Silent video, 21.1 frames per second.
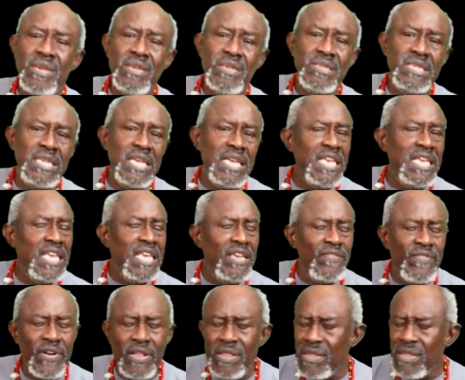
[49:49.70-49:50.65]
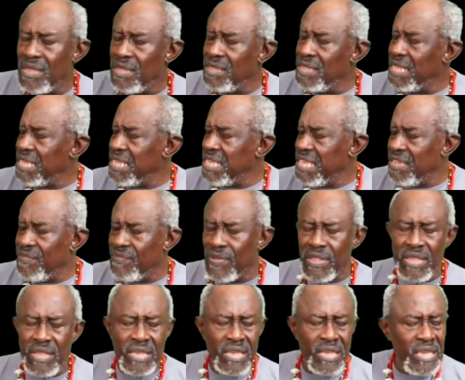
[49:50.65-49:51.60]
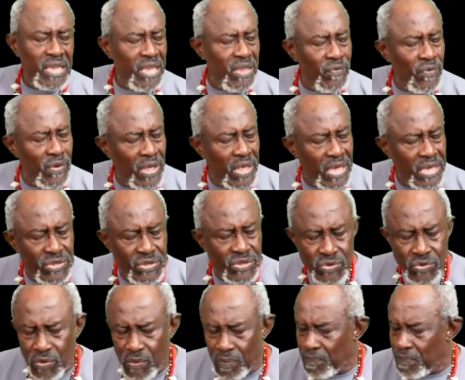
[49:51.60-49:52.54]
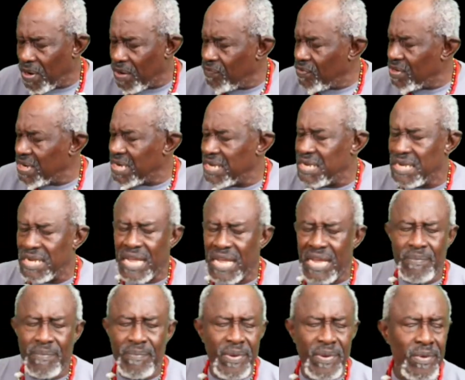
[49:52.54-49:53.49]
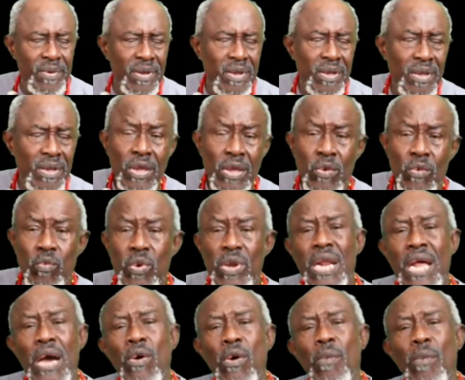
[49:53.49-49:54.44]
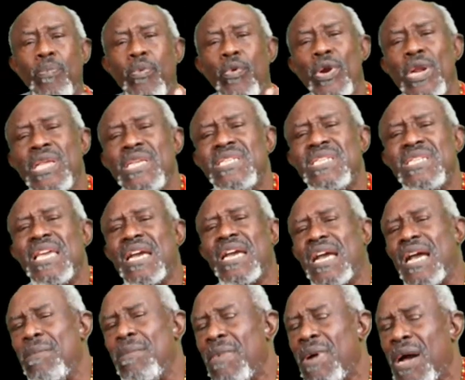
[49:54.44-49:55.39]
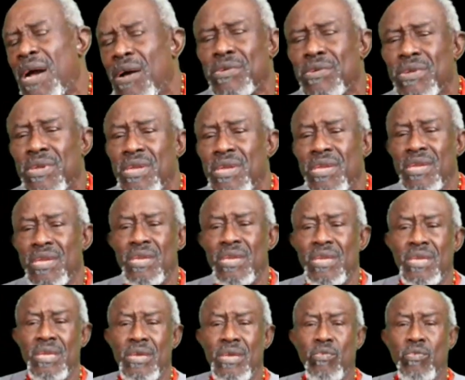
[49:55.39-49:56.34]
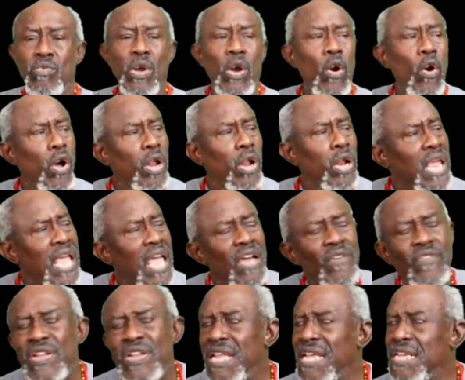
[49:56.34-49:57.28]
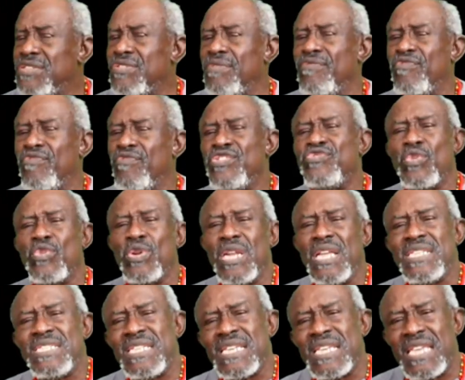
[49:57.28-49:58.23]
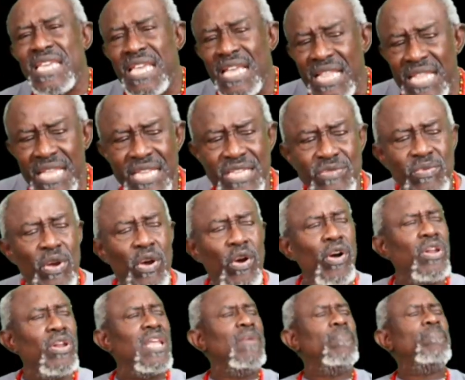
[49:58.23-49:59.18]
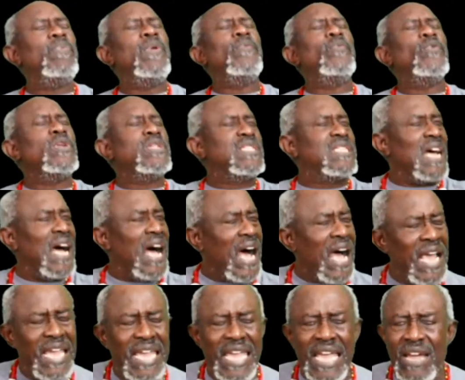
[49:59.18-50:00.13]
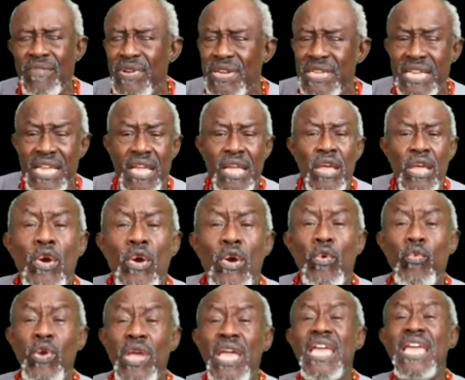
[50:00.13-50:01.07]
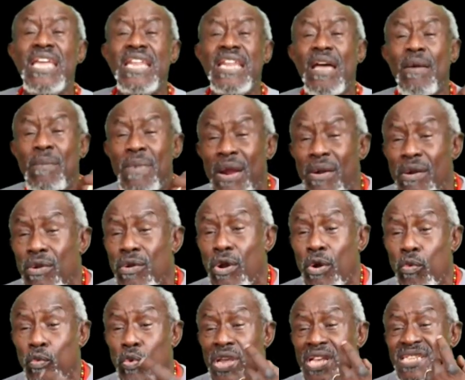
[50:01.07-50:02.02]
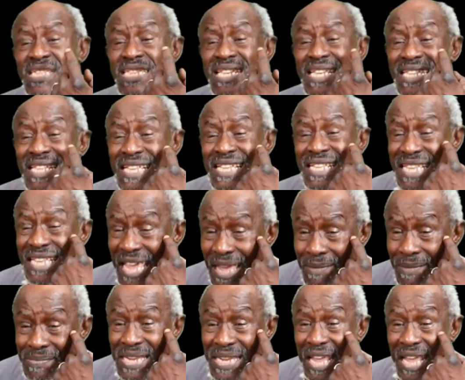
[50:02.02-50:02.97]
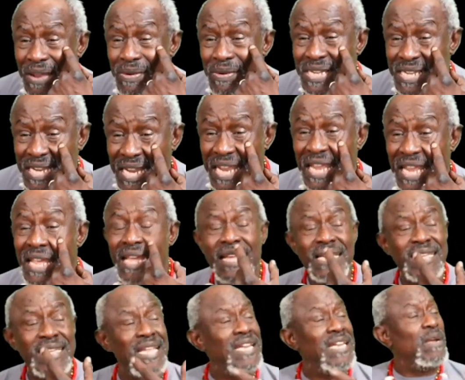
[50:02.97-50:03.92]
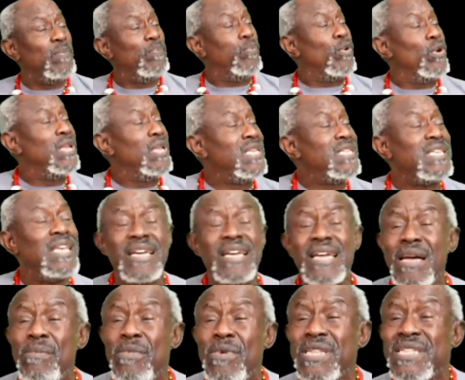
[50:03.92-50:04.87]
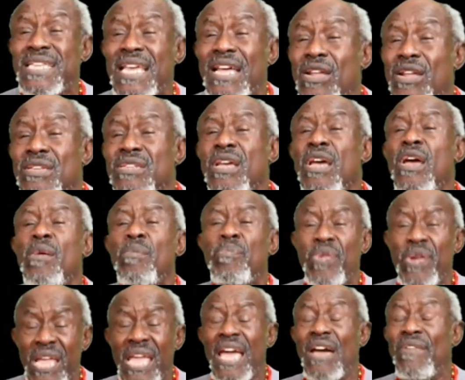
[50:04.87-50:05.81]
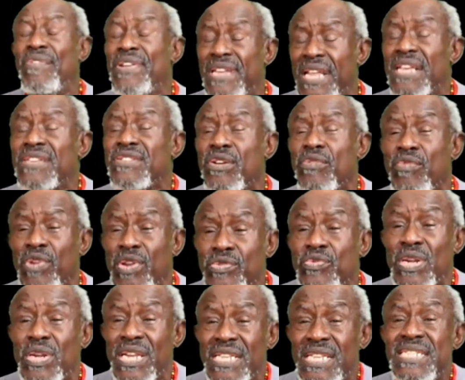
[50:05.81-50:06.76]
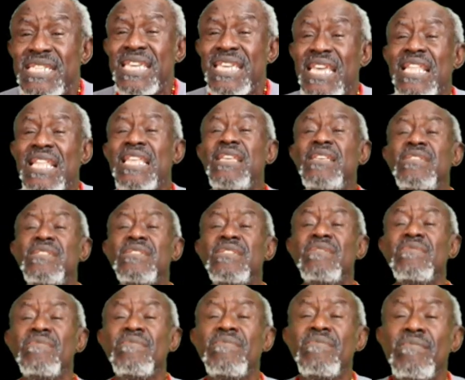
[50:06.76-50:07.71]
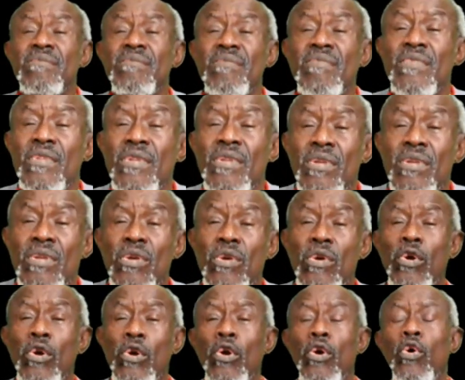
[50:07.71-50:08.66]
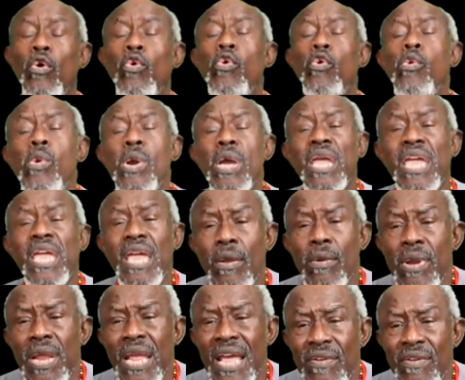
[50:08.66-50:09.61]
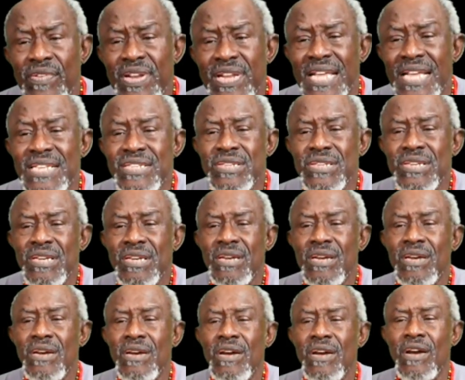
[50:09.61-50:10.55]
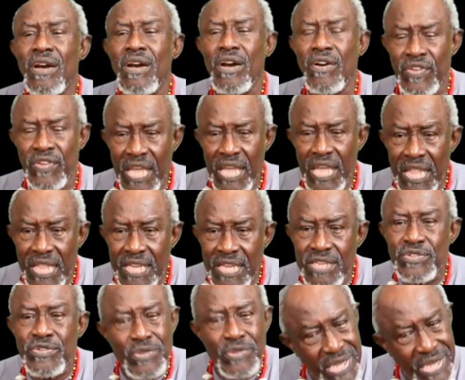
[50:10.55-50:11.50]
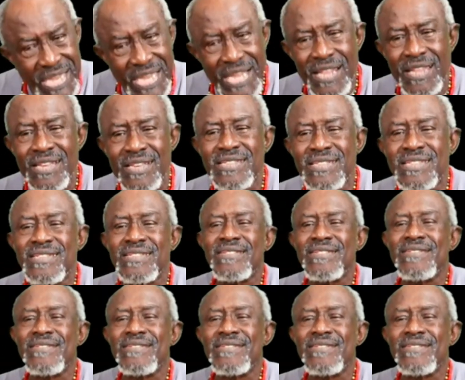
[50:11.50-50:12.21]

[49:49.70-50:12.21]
The evil is too prevalent in Liberia. When our police can come out with all the evidence of ritualistic killings, with all the people dying every day, we in America, we seeing the damn thing every day. Then the police can come out and tell us, bring evidence of ritualistic killings. Who will carry evidence of killings to the killers?